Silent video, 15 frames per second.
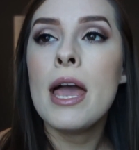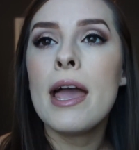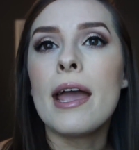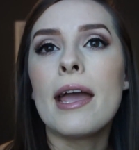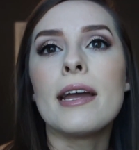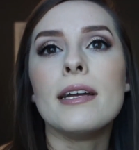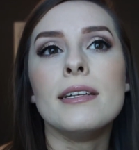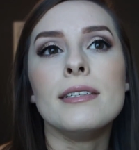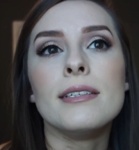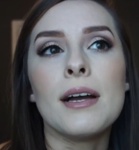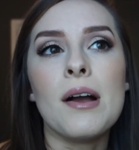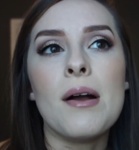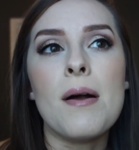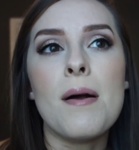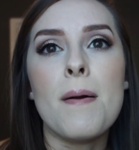And
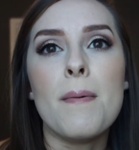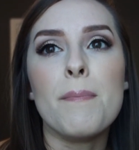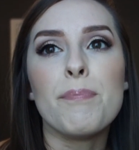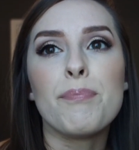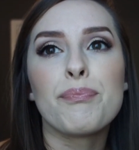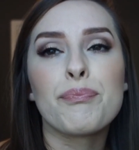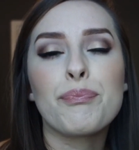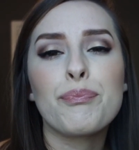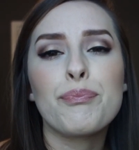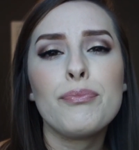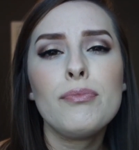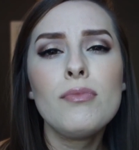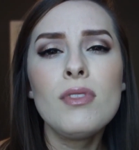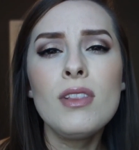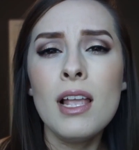I'm
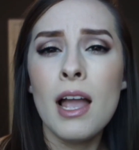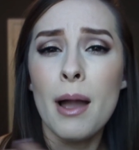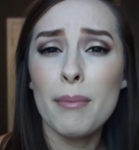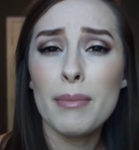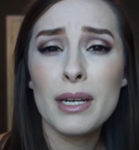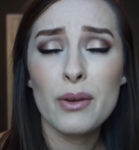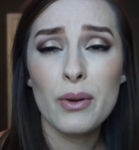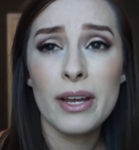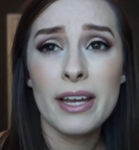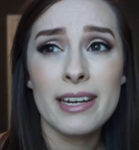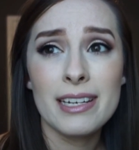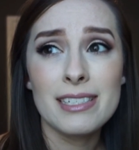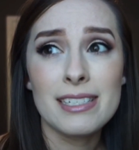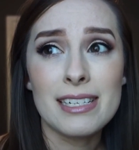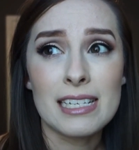gonna go ahead
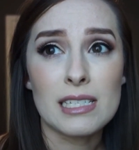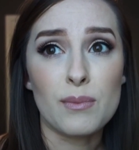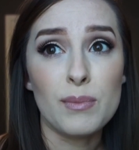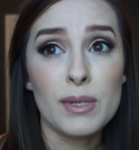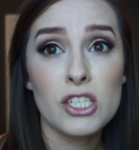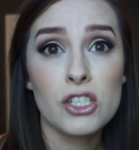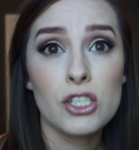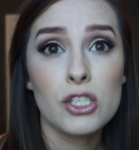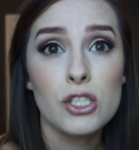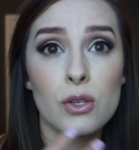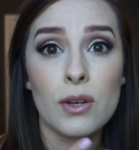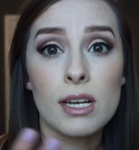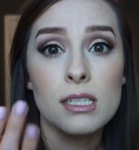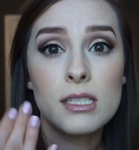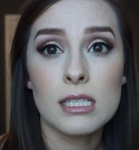and take some pictures so you
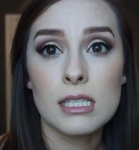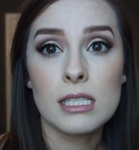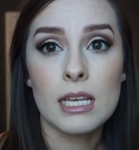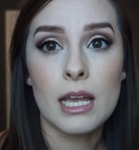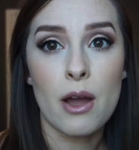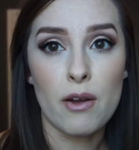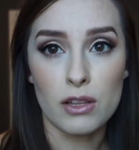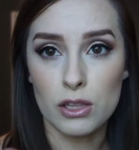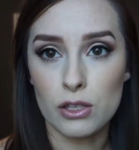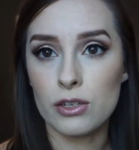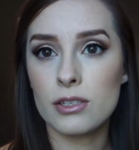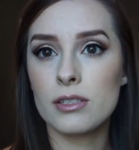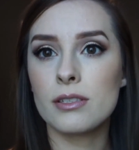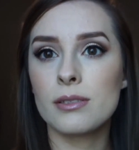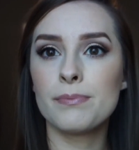guys can see how it
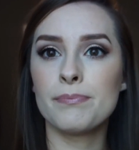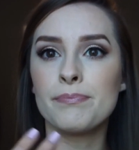looks.